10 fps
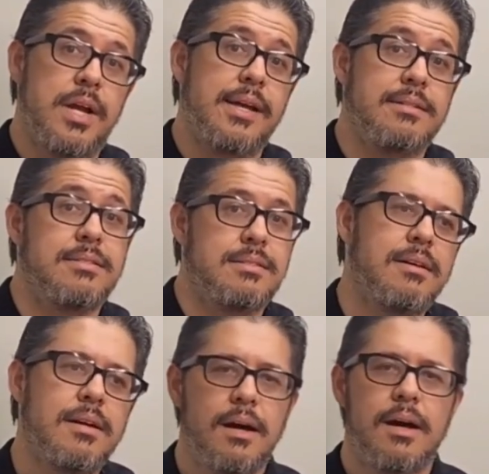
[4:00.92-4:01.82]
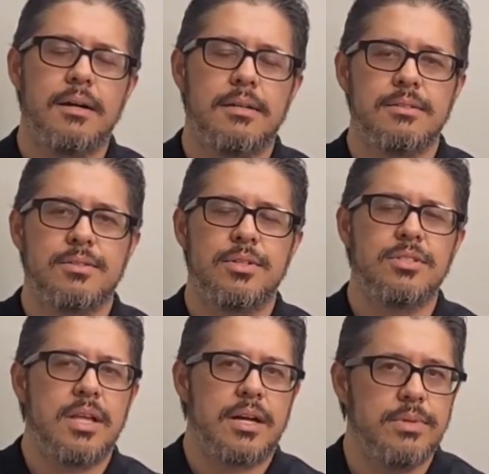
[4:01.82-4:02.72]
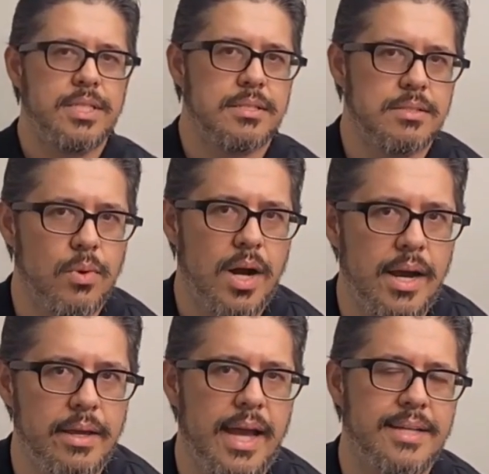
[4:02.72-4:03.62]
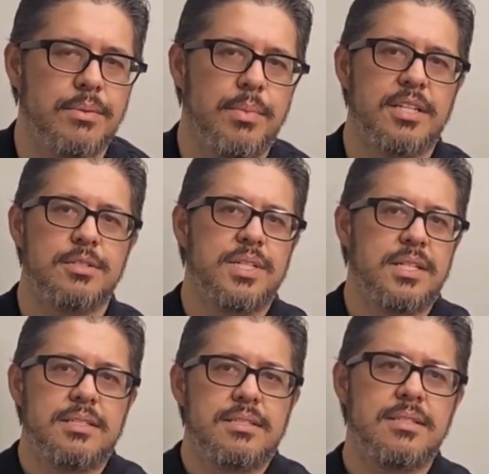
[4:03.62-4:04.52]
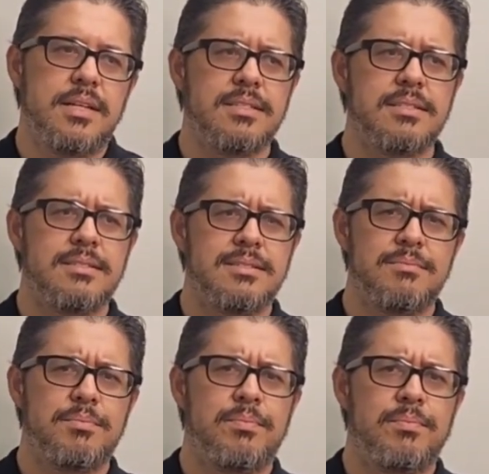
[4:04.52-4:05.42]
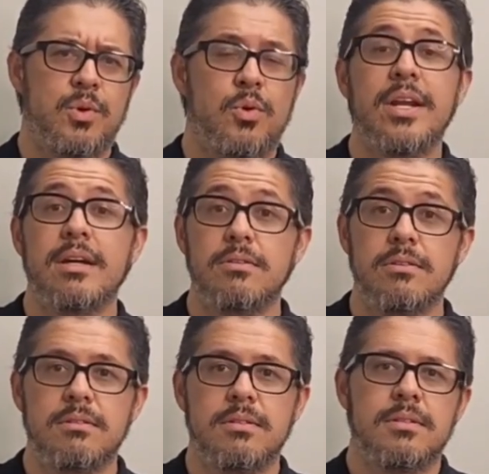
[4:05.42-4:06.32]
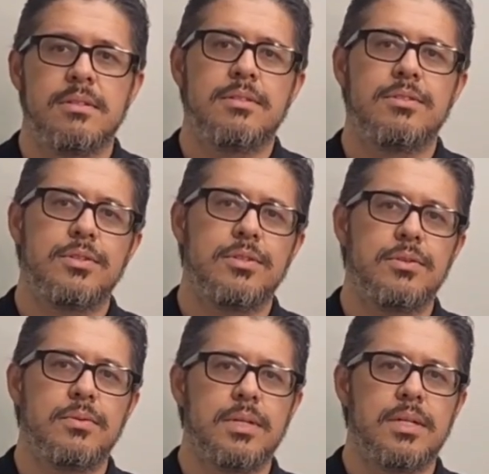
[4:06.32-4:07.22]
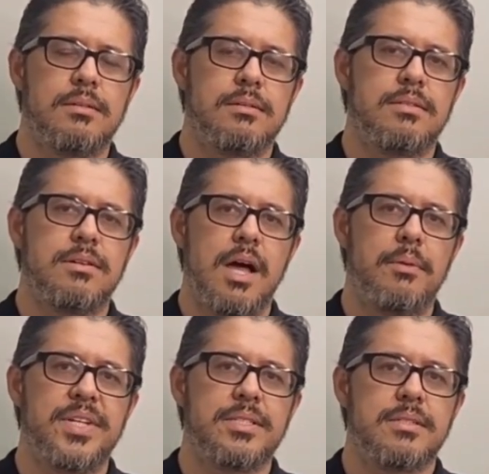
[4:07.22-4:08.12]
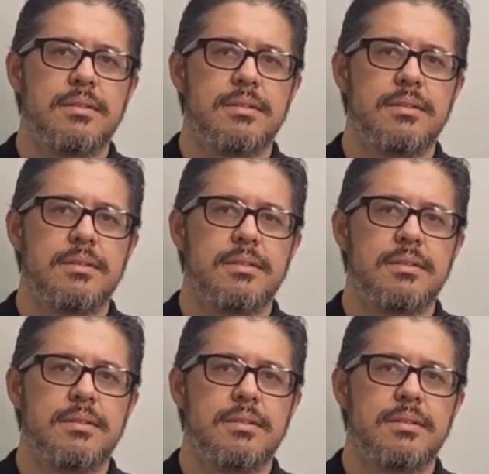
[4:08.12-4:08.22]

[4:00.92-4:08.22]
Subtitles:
X? So there's a lot of reasons why asset management is critical to a help desk.